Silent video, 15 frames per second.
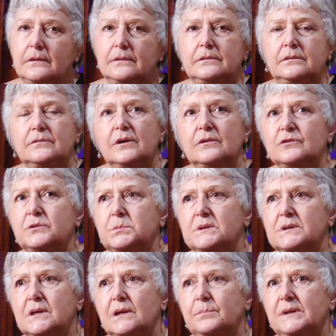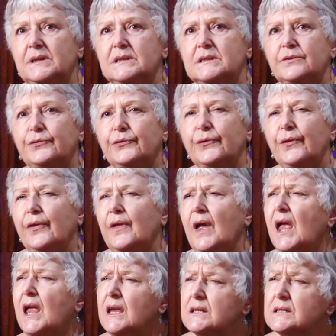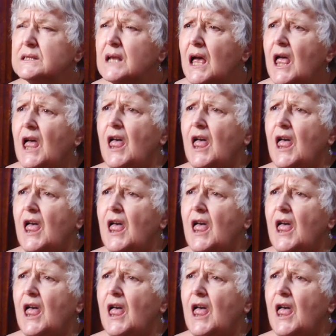Oh gosh, so many remember. Different things.